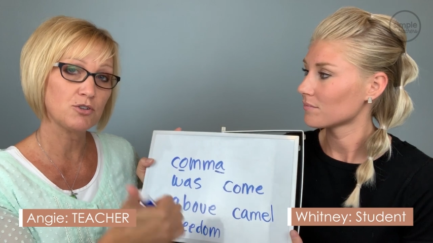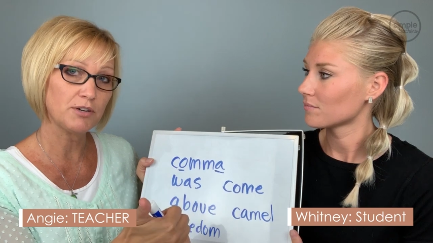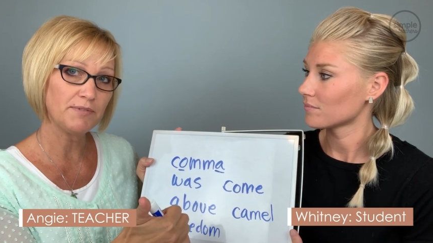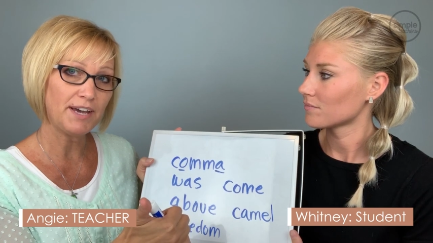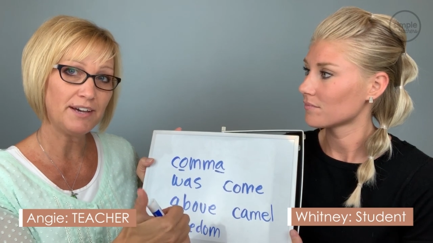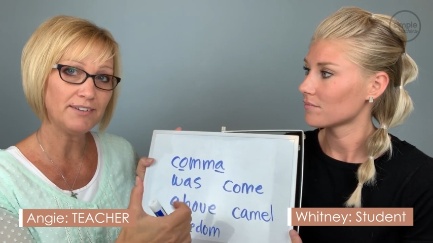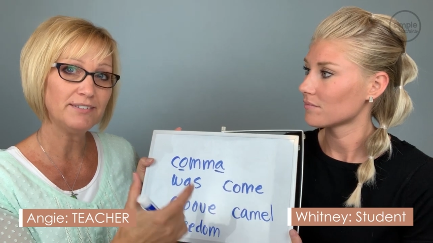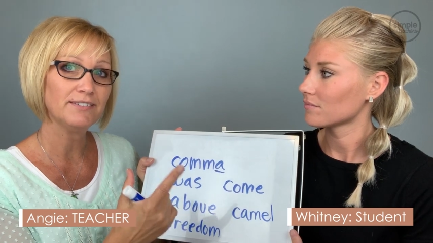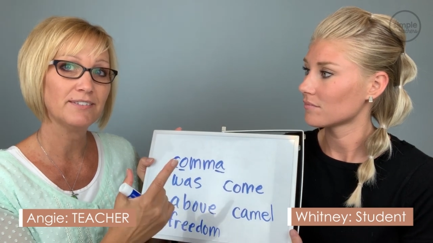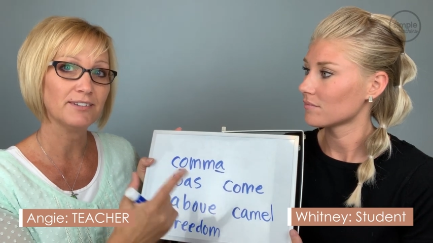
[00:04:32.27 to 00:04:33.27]
Speaker 1: short vowel,
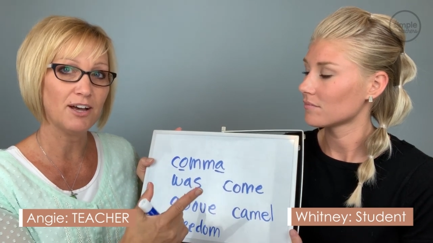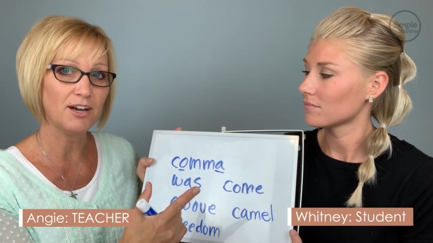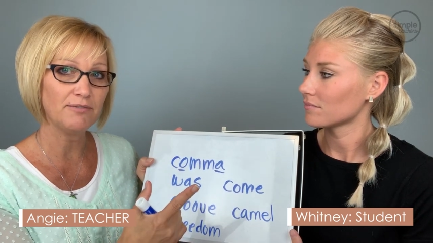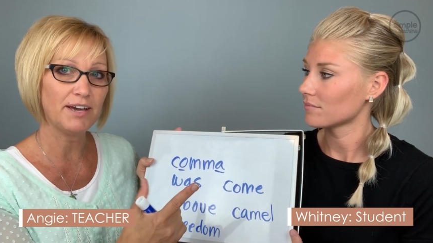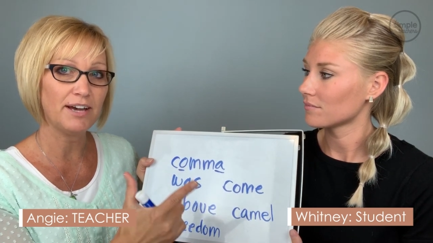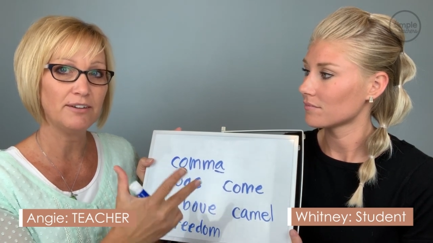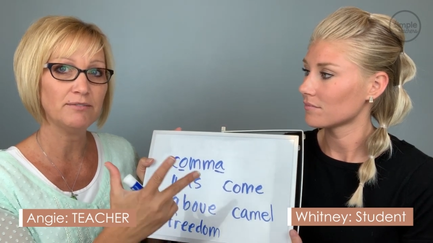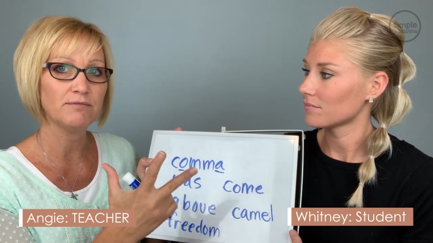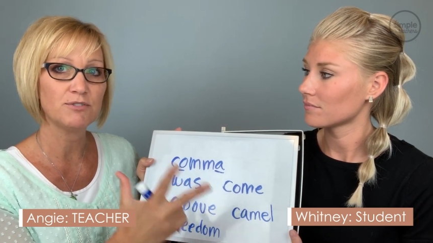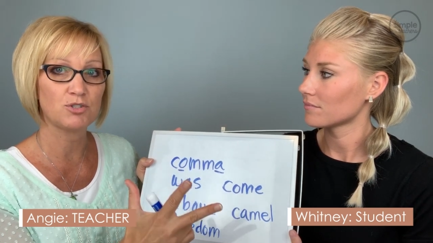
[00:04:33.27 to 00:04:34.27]
long
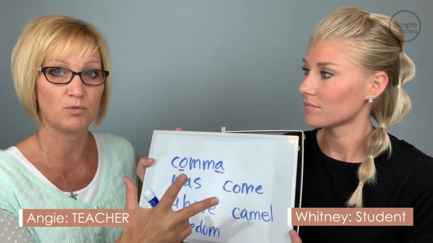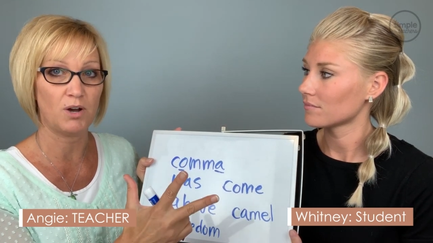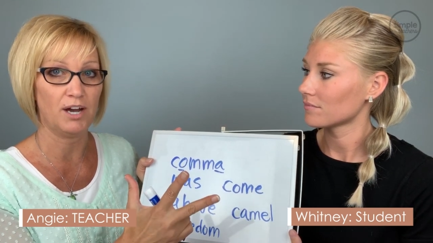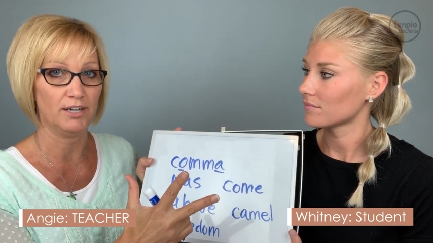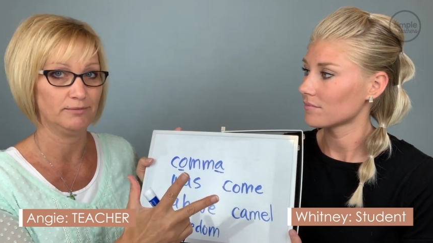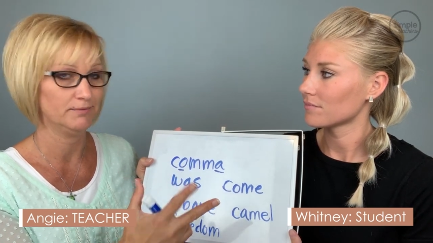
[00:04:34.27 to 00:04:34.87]
vowel, schwa.